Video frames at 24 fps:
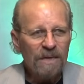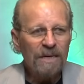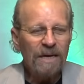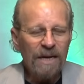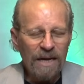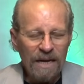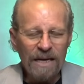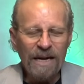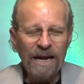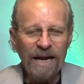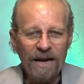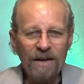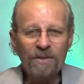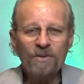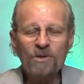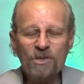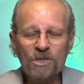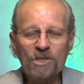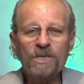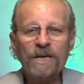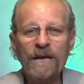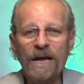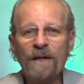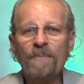and I
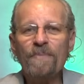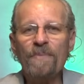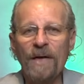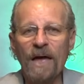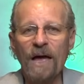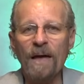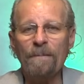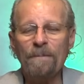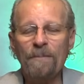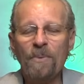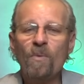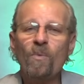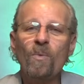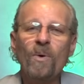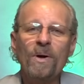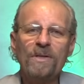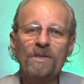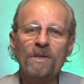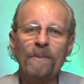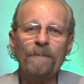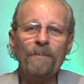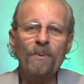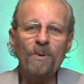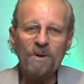understand that. But what
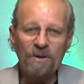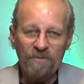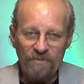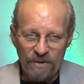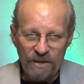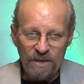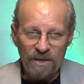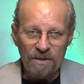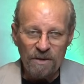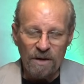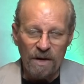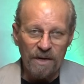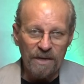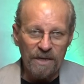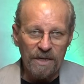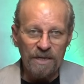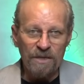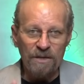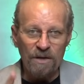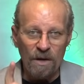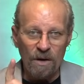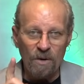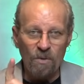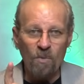the Book of Enoch,
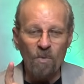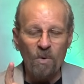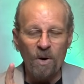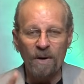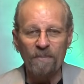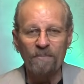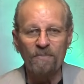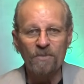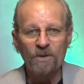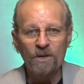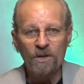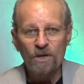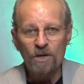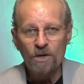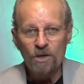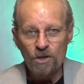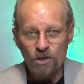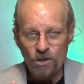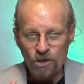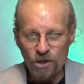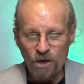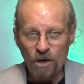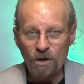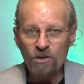Enoch 1,
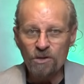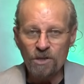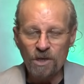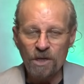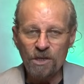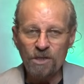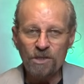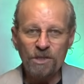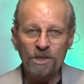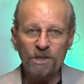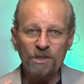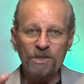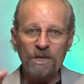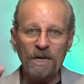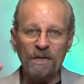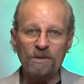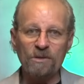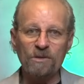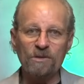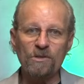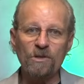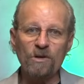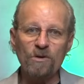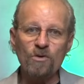shows us is that
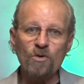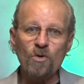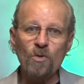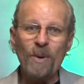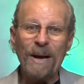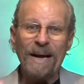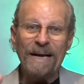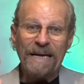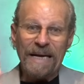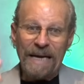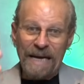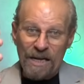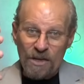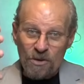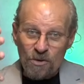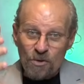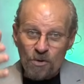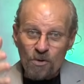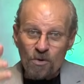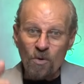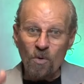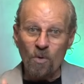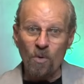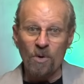there's a direct
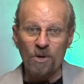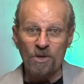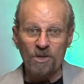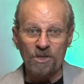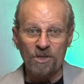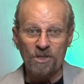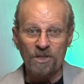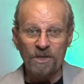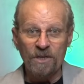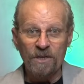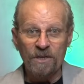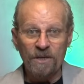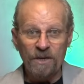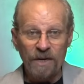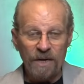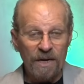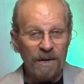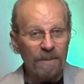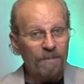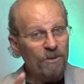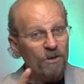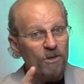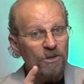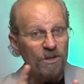intercourse. And
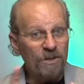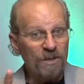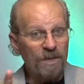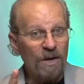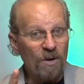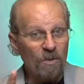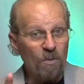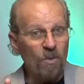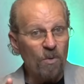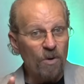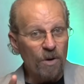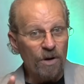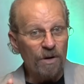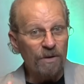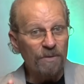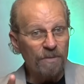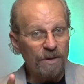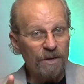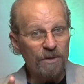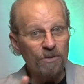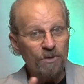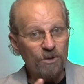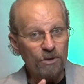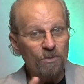I'm using that word
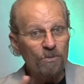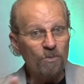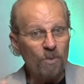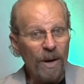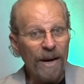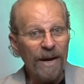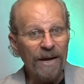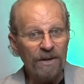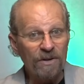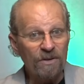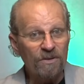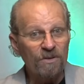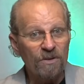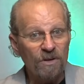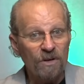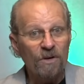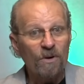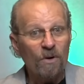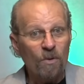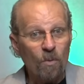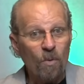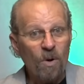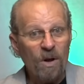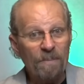in two ways.
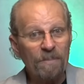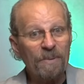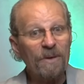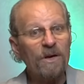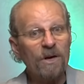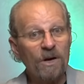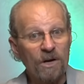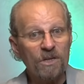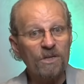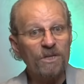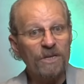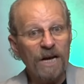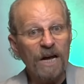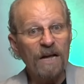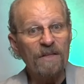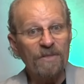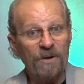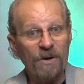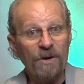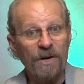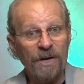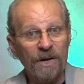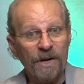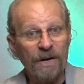One, because, yeah,
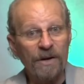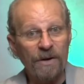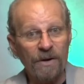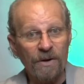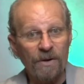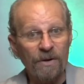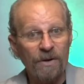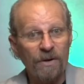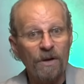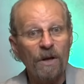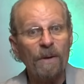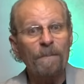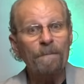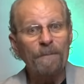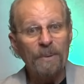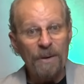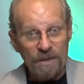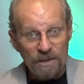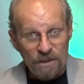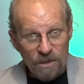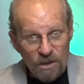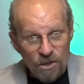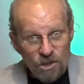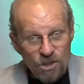they're here,
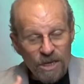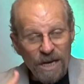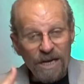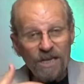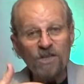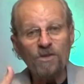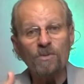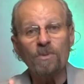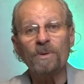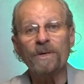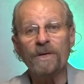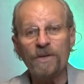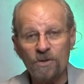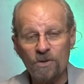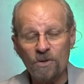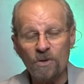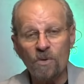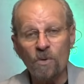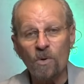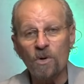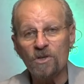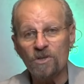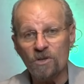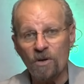but sexual
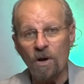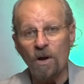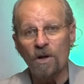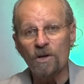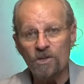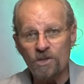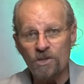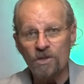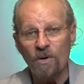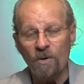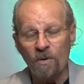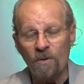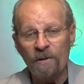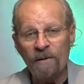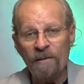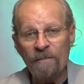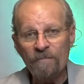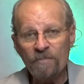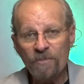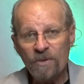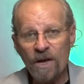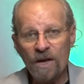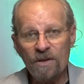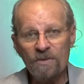intercourse also.
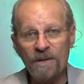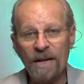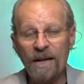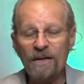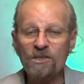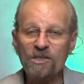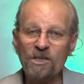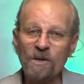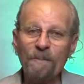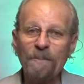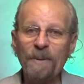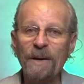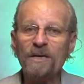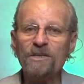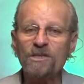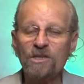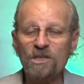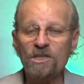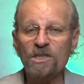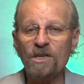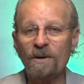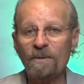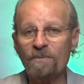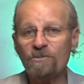And that's the
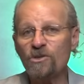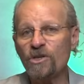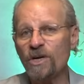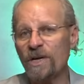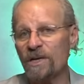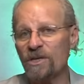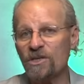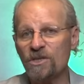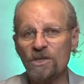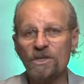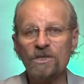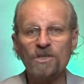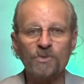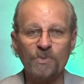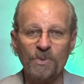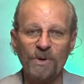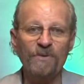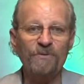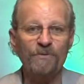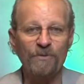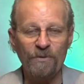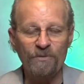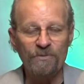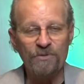basis of Genesis
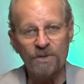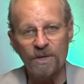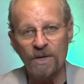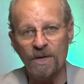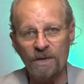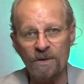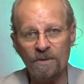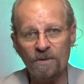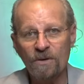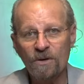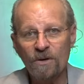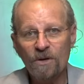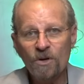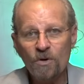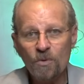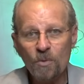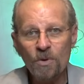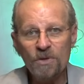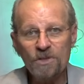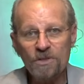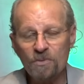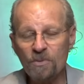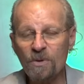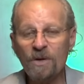3:15,
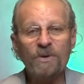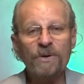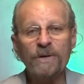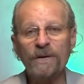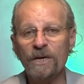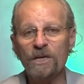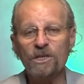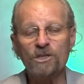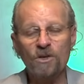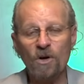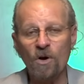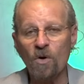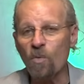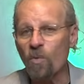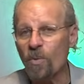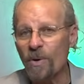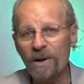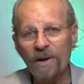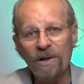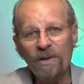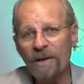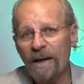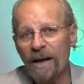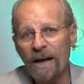which really is our
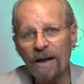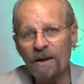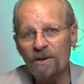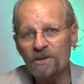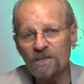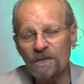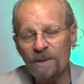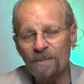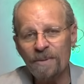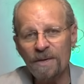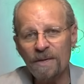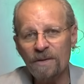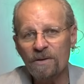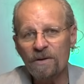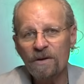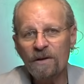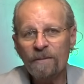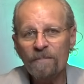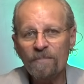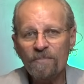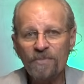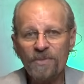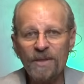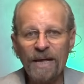wheelhouse. I mean,
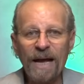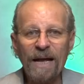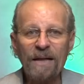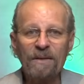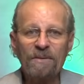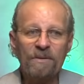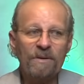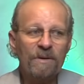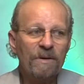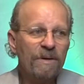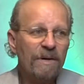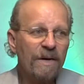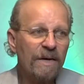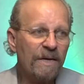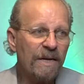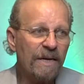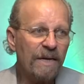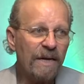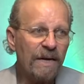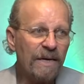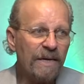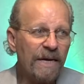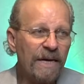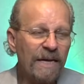that, and I
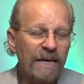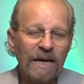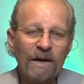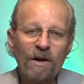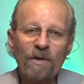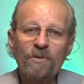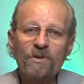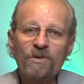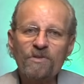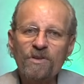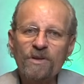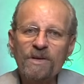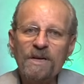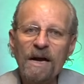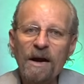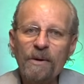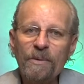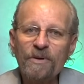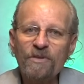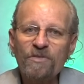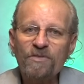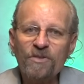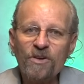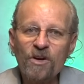owe this to
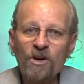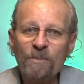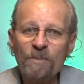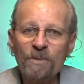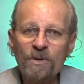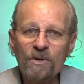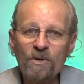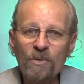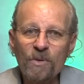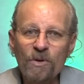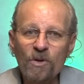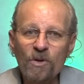Gary Stearman, who